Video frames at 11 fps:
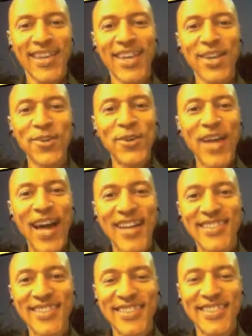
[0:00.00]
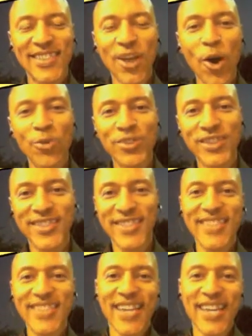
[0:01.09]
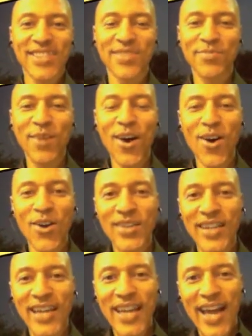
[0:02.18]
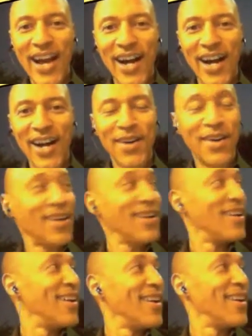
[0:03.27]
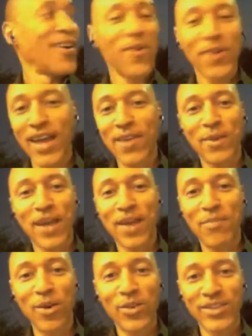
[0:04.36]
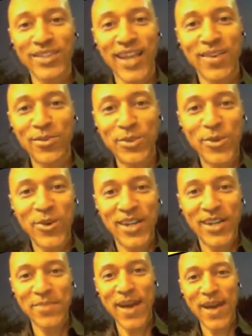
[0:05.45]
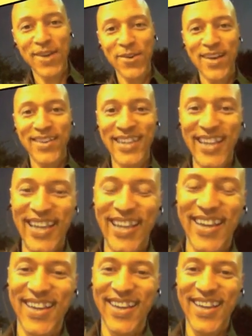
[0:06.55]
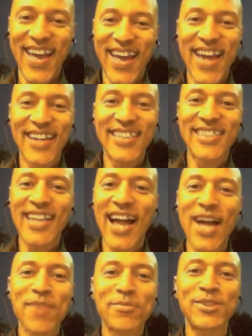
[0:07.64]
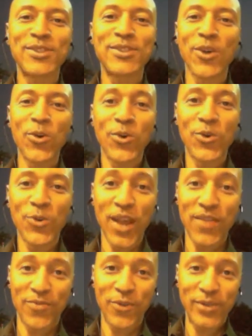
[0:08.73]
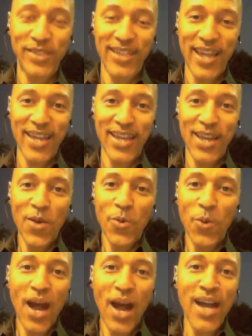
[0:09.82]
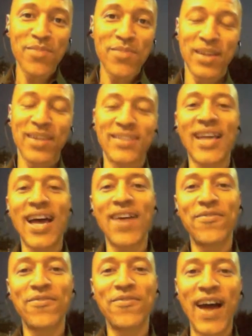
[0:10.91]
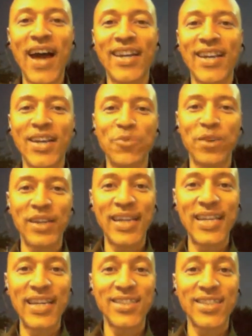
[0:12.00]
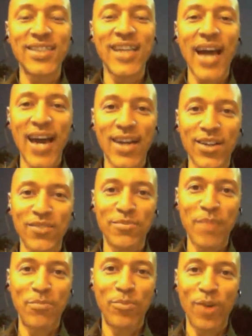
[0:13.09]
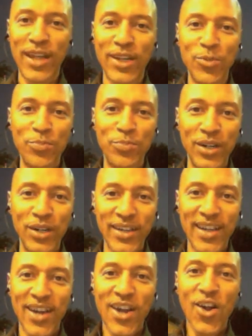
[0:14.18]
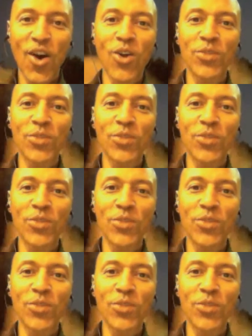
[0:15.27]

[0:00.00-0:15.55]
Hello guys, this is Coach C J Small. Uh, okay, we got motorcycles going in the background. Hey listen, I am so grateful today. Why? Because I have finally released the title of my brand new book called